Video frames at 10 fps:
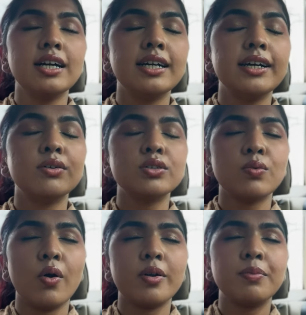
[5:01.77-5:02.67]
It was
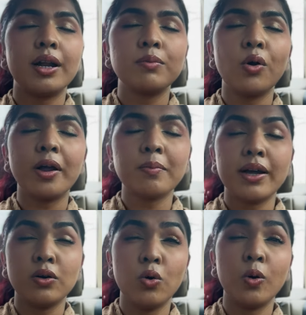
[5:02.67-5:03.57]
hot, but I'm going
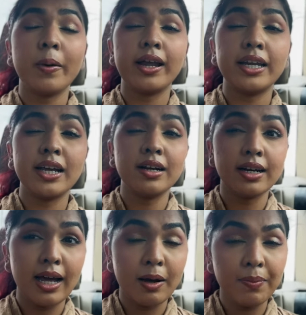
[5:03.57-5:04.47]
back home. I'll take a
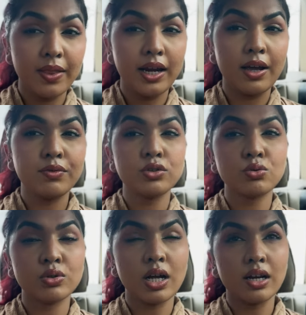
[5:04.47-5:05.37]
nap and then I have to
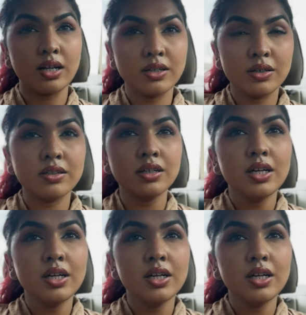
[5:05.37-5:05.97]
shoot another